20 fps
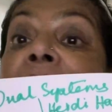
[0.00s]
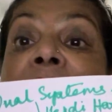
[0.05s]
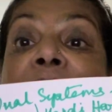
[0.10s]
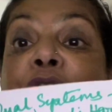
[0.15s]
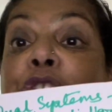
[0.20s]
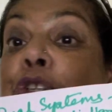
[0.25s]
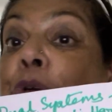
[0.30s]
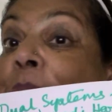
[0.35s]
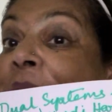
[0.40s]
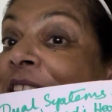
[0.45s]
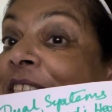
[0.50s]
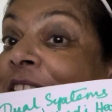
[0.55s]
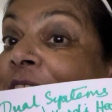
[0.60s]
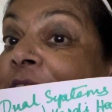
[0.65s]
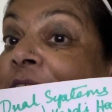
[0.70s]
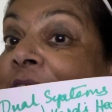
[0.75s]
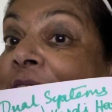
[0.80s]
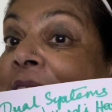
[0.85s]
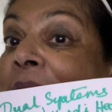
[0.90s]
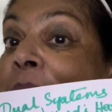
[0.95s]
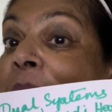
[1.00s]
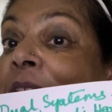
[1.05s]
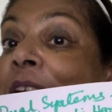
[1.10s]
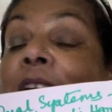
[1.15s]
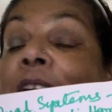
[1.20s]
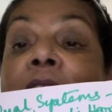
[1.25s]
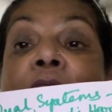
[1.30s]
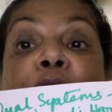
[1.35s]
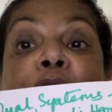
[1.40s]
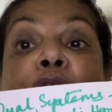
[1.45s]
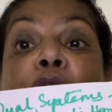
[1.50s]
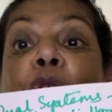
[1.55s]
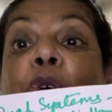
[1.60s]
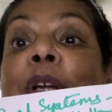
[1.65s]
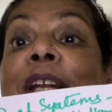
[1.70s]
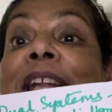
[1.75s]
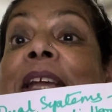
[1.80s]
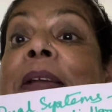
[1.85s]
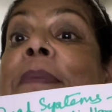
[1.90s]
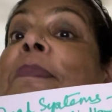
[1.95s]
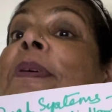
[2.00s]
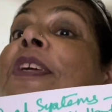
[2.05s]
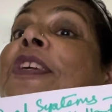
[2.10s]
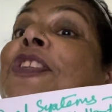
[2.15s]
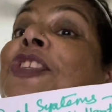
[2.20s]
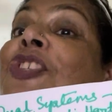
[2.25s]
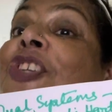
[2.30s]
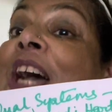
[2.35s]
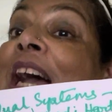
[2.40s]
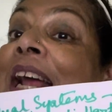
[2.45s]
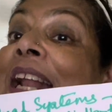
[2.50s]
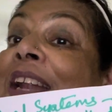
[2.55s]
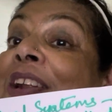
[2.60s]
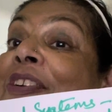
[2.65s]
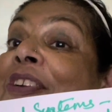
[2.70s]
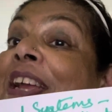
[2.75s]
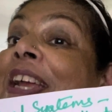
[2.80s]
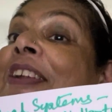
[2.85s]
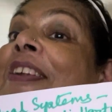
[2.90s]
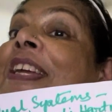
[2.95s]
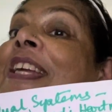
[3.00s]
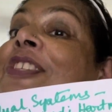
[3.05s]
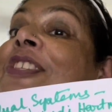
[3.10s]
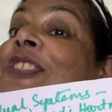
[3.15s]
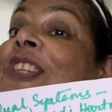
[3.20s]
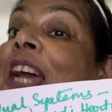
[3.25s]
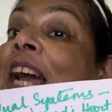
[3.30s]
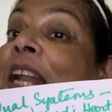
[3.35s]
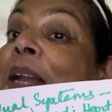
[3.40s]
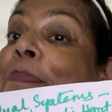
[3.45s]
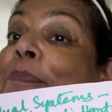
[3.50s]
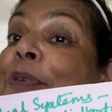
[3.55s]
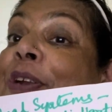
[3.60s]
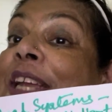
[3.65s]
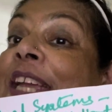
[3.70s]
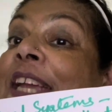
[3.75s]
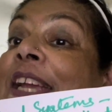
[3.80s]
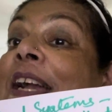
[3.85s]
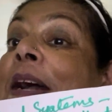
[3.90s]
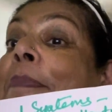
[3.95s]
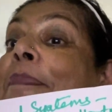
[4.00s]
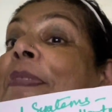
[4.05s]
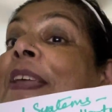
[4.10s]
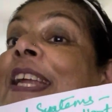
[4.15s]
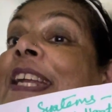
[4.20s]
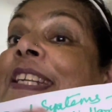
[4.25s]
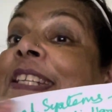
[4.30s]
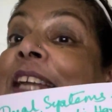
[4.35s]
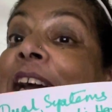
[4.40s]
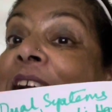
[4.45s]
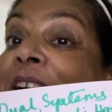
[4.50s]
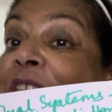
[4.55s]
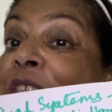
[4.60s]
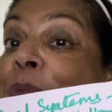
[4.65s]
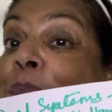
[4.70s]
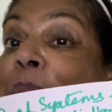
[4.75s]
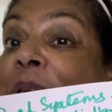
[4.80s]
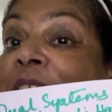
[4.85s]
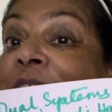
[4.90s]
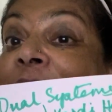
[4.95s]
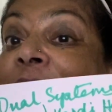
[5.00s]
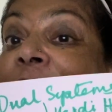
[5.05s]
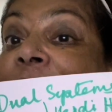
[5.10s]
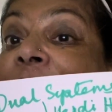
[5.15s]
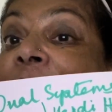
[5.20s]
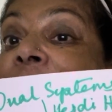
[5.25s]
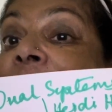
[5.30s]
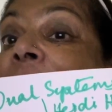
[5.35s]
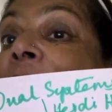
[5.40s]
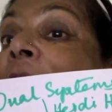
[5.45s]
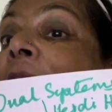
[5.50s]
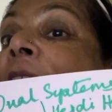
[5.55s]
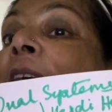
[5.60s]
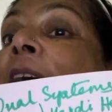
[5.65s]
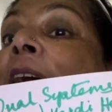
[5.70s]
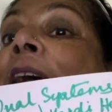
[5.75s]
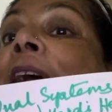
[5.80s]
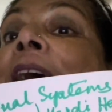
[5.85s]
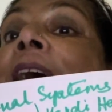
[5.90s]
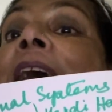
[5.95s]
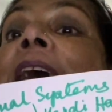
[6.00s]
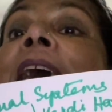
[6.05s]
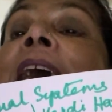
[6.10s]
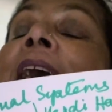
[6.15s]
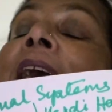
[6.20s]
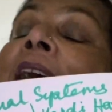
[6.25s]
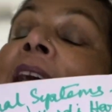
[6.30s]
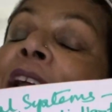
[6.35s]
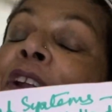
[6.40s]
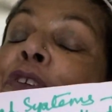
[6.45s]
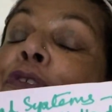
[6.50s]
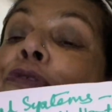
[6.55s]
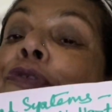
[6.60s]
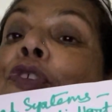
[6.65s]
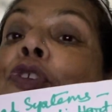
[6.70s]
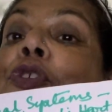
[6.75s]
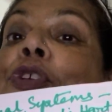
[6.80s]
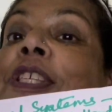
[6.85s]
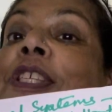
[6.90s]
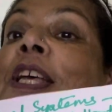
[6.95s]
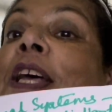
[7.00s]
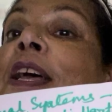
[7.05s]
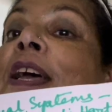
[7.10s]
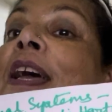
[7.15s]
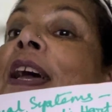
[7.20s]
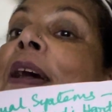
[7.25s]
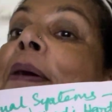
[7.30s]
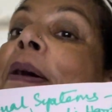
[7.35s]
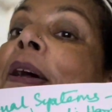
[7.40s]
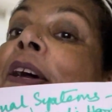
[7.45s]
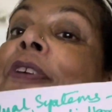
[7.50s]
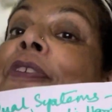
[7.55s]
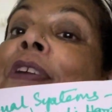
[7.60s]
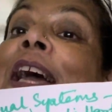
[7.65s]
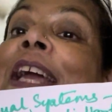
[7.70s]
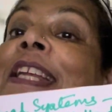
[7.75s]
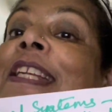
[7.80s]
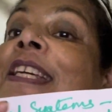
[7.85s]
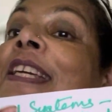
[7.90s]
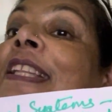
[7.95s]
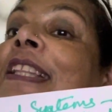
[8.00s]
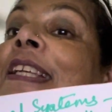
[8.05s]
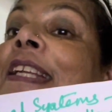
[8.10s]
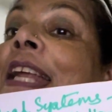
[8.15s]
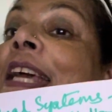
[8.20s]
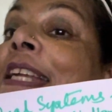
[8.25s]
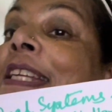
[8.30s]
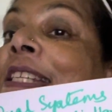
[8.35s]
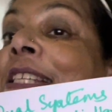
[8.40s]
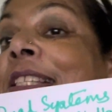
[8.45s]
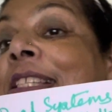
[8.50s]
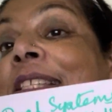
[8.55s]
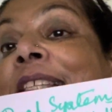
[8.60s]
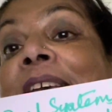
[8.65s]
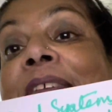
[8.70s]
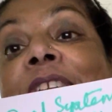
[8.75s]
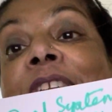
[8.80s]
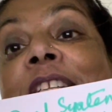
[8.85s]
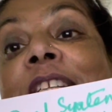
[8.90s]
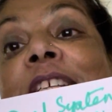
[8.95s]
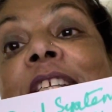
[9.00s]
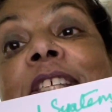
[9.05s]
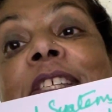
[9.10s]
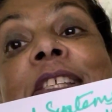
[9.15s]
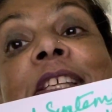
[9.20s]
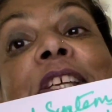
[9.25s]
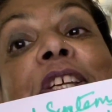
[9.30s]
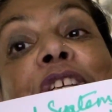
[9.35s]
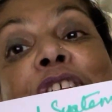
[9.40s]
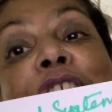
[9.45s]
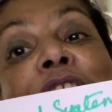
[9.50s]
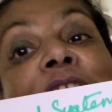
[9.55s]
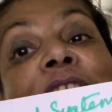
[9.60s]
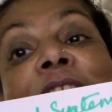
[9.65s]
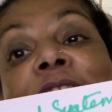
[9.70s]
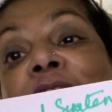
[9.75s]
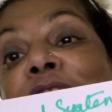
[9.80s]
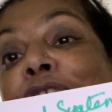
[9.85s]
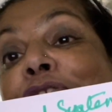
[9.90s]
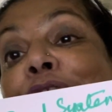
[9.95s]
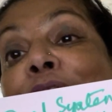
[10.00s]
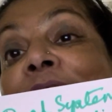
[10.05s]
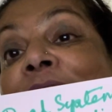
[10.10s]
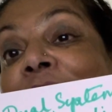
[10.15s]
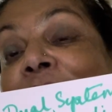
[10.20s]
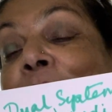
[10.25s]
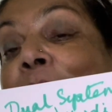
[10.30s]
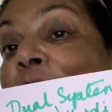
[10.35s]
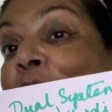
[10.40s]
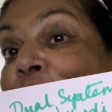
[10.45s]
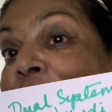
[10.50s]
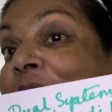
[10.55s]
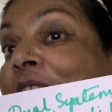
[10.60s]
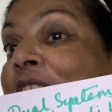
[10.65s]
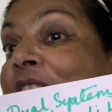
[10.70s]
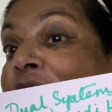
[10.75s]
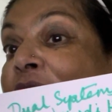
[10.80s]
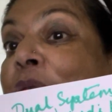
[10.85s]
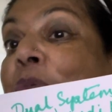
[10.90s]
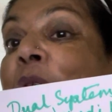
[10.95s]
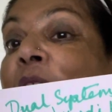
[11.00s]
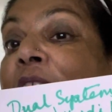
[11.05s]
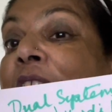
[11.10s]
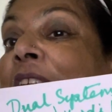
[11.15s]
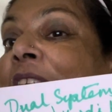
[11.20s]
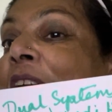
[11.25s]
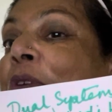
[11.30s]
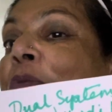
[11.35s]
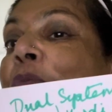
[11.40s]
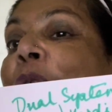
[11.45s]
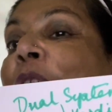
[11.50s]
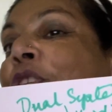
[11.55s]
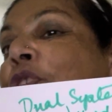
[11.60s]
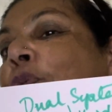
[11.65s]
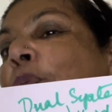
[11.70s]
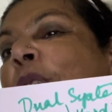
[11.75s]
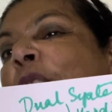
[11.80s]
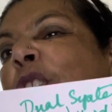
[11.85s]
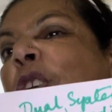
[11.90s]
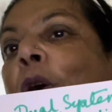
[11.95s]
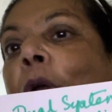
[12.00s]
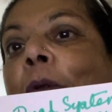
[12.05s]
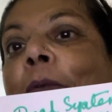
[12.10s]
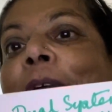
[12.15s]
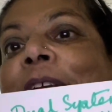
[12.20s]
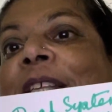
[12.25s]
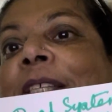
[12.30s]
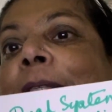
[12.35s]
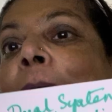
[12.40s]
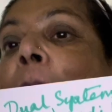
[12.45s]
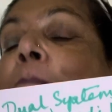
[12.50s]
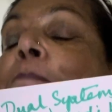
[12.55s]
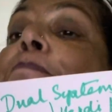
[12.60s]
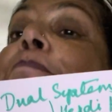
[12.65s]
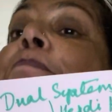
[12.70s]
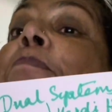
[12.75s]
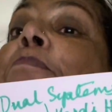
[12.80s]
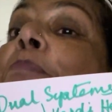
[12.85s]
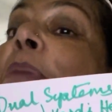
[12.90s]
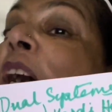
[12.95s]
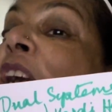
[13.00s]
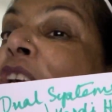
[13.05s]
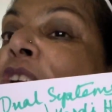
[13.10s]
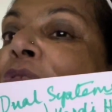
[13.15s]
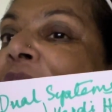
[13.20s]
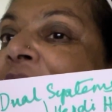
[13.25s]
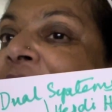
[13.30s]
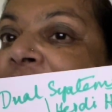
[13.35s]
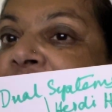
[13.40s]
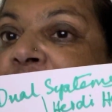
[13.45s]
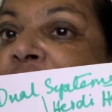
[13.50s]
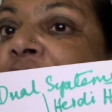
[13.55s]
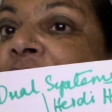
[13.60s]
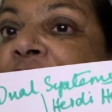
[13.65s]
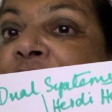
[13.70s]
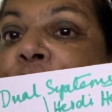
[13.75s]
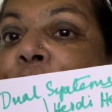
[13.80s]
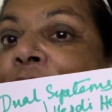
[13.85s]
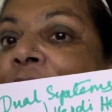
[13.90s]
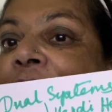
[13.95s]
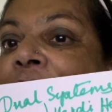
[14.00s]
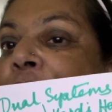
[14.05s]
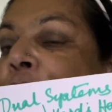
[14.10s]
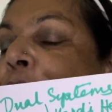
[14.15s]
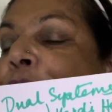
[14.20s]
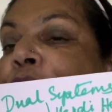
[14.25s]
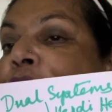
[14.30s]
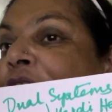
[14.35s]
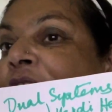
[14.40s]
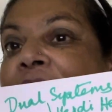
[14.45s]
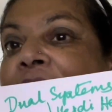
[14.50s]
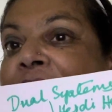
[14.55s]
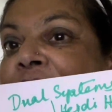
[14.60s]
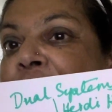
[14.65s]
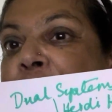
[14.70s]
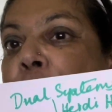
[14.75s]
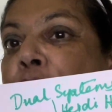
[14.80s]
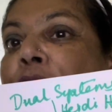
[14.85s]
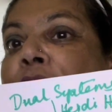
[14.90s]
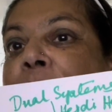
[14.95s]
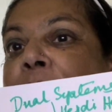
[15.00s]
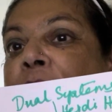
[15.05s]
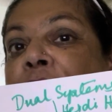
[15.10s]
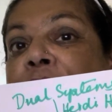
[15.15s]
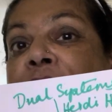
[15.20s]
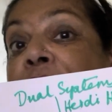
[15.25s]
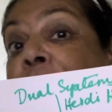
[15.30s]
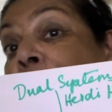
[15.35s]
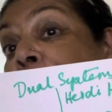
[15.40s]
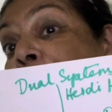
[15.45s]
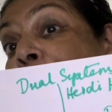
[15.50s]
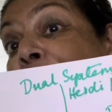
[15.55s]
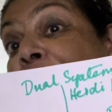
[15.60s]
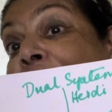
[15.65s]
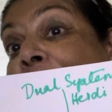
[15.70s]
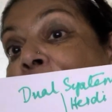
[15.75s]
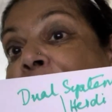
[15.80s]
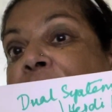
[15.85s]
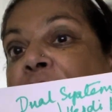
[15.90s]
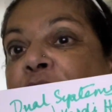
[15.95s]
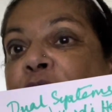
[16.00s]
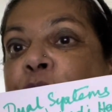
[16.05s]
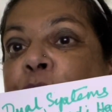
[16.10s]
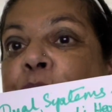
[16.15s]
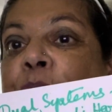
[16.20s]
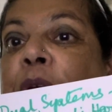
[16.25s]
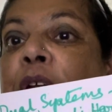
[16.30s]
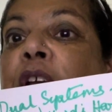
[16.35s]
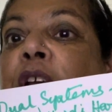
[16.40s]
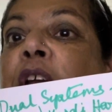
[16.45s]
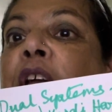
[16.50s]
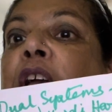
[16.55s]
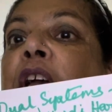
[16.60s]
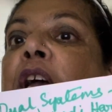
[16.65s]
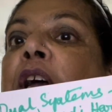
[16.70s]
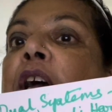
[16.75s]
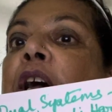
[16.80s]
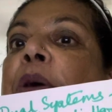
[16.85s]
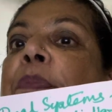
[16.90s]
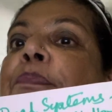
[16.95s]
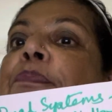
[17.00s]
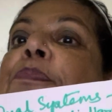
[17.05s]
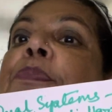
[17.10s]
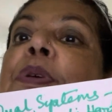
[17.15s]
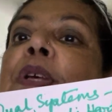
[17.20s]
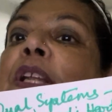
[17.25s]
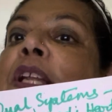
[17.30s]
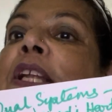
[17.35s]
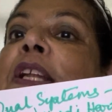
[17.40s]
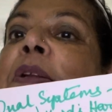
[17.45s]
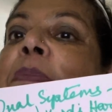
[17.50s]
Domestic labor, household labor, child rearing, child bringing up, the entire species. And of course, writing in the 1970s, she didn't write about sex working, which was always part of the exchange value. She never wrote about it. Perhaps it's little